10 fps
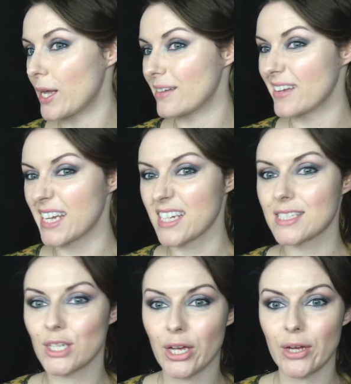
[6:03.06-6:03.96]
little link
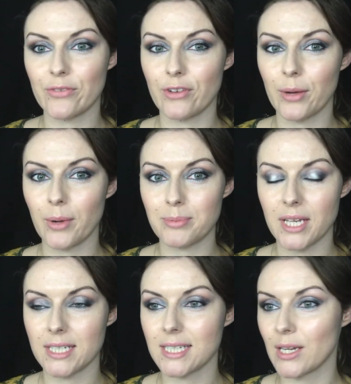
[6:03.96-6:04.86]
to her
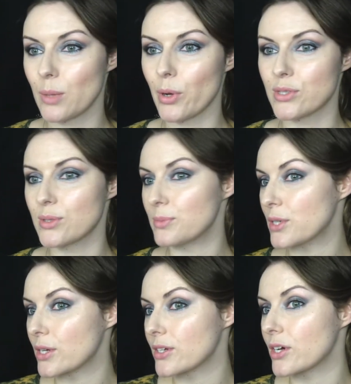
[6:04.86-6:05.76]
website down the bottom so
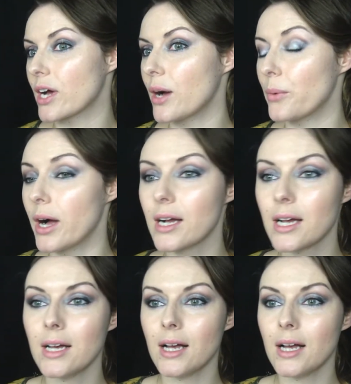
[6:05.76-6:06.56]
you can look at her work.